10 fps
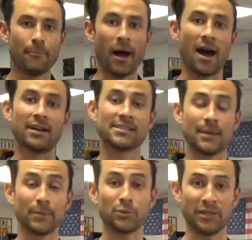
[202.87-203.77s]
pause
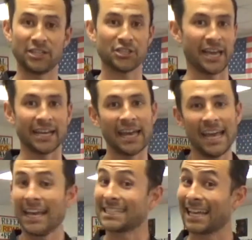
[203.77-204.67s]
in between each kick.
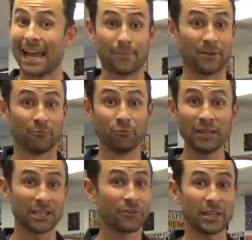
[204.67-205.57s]
It's going to happen
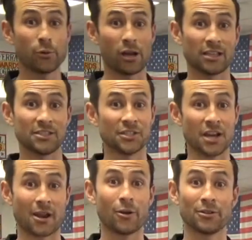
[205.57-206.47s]
really, really quickly, so your
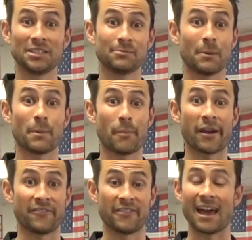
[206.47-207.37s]
target holder needs to be
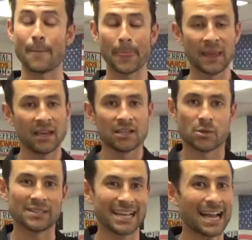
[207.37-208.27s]
prepared for that.
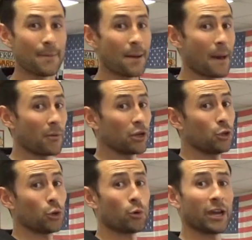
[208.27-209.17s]
So as I come up, I'm going to
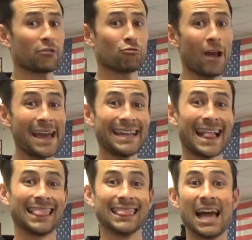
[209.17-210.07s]
do a quick right,
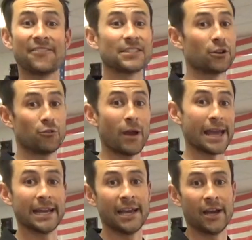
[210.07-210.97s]
left, right.
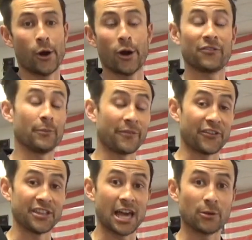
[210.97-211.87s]
Or if you
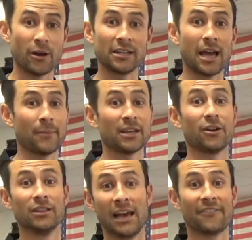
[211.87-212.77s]
prefer the other one, I'm going to
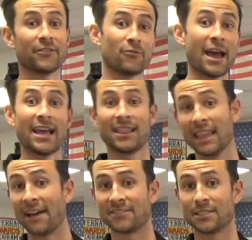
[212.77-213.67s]
go left, right,
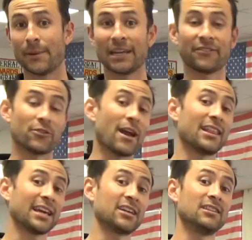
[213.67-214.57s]
left, depending if you're
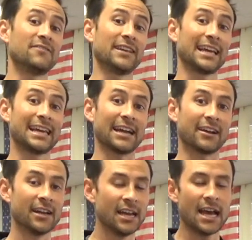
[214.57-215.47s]
right-legged or left-legged kicker.
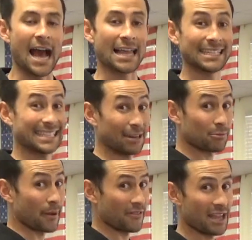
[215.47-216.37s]
I like to kick with
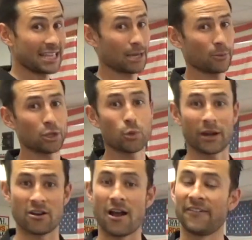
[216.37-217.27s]
my right leg, I'm a little
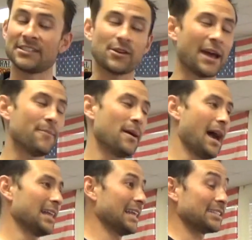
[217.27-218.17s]
quicker off it, so
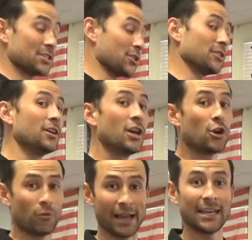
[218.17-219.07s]
I like to turn
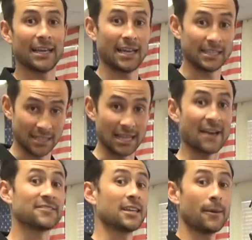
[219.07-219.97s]
right into
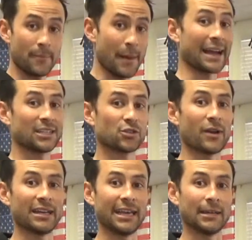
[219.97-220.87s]
left, back into
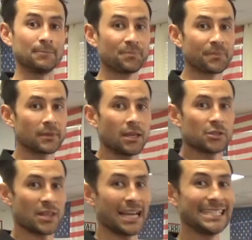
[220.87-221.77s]
right again.
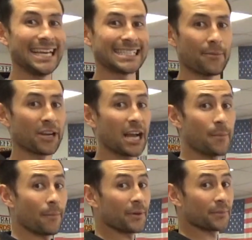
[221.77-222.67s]
So the idea is I'm going to come
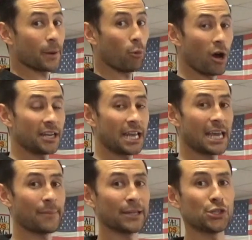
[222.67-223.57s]
up with my 1
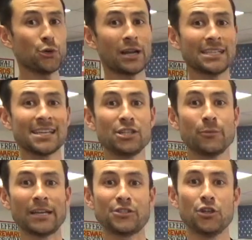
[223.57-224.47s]
and my 2, and as I do
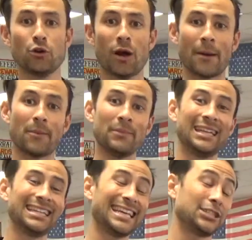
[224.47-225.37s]
my 2, I'm
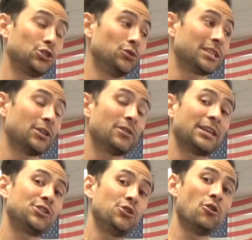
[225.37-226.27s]
immediately, as soon as I do
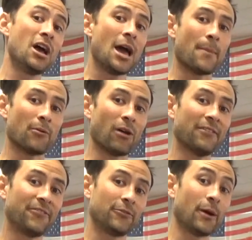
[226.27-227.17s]
that 2, my
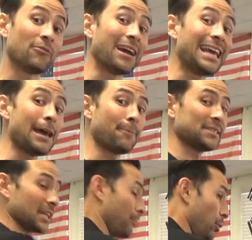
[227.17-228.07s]
right hip is
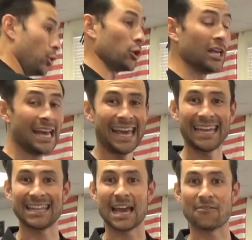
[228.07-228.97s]
going to pull
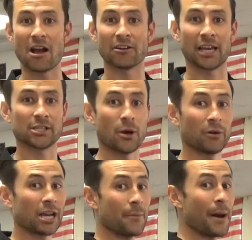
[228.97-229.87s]
into that round kick. So I
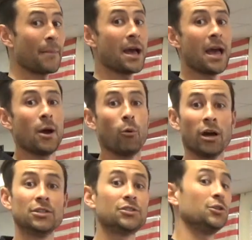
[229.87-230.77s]
want to come up,
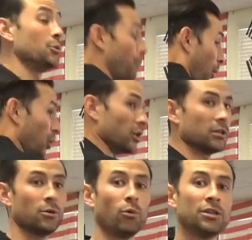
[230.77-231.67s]
1, 2, pull,
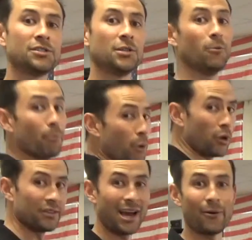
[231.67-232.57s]
1, 2,
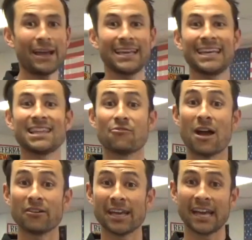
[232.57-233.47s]
pull. That way I can get that
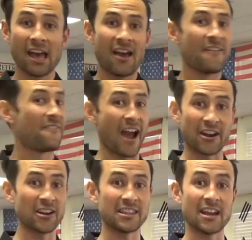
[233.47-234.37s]
round kick
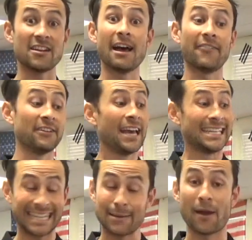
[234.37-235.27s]
fired in there enough
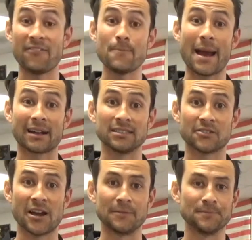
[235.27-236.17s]
to get my feet back on the
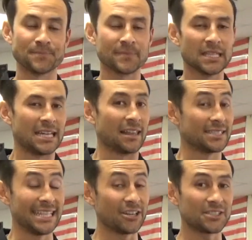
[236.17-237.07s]
ground. Now the
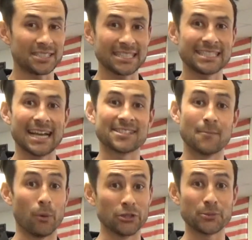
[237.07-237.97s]
secret to success
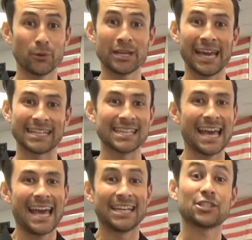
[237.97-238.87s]
on multiple kicks
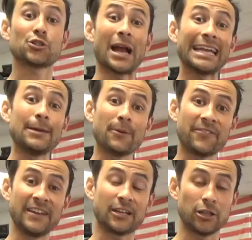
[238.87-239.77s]
is to try and keep your
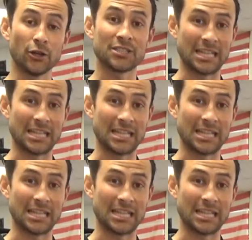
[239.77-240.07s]
feet close